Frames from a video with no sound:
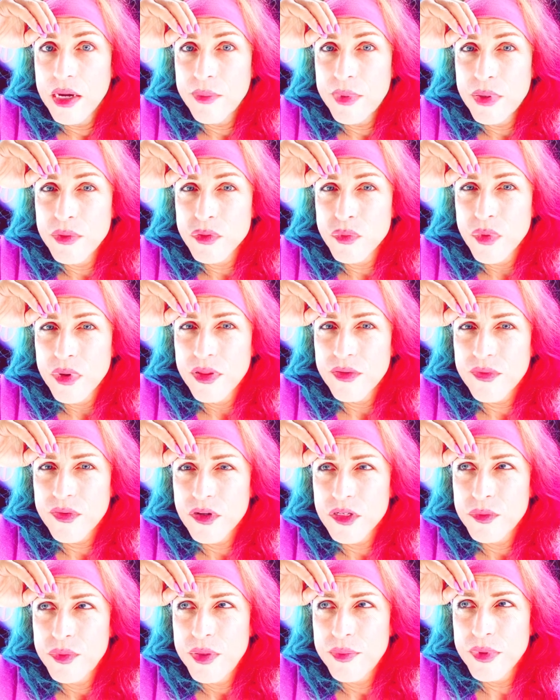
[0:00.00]
I was one of the
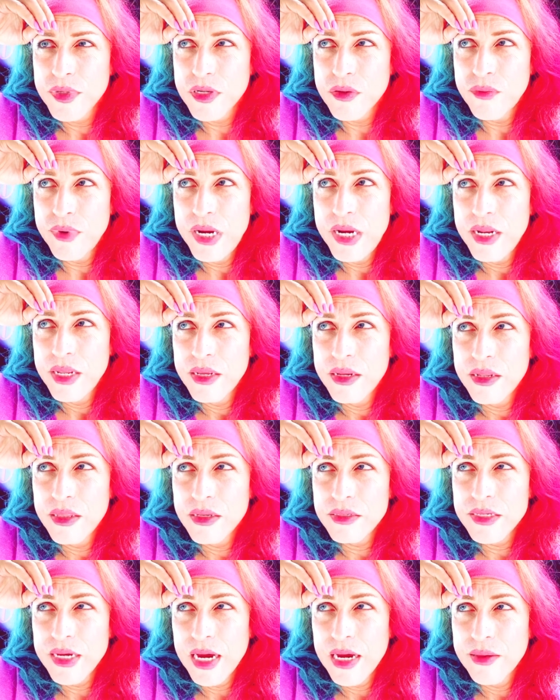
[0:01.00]
first people to read it. At
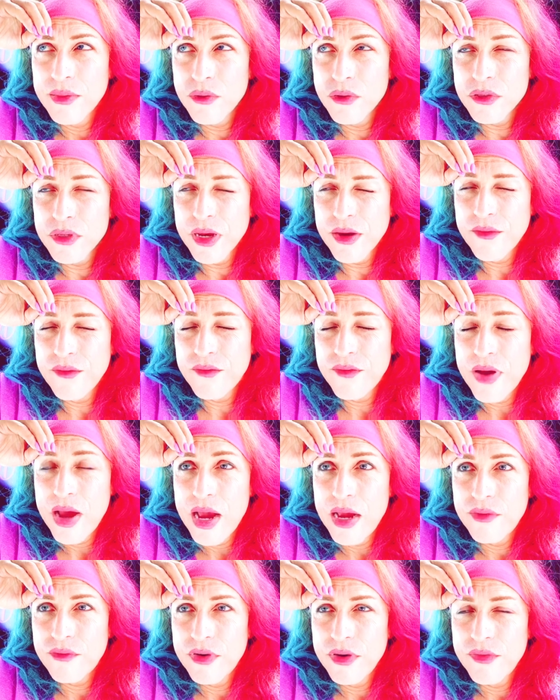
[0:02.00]
the time, there were like
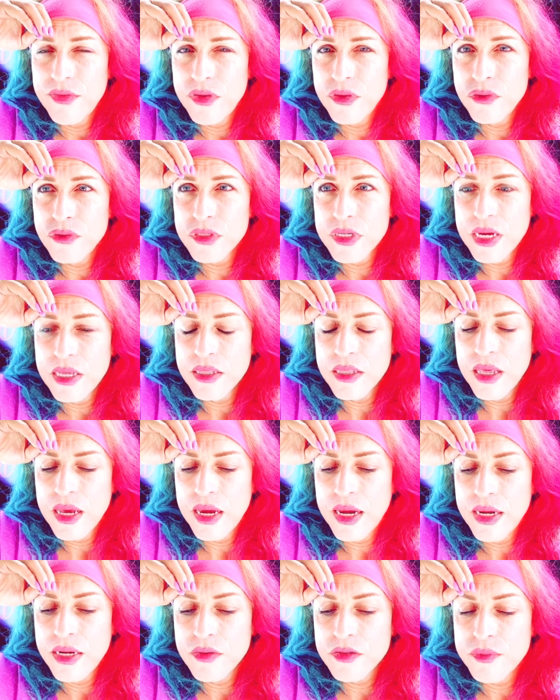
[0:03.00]
5 reviews online.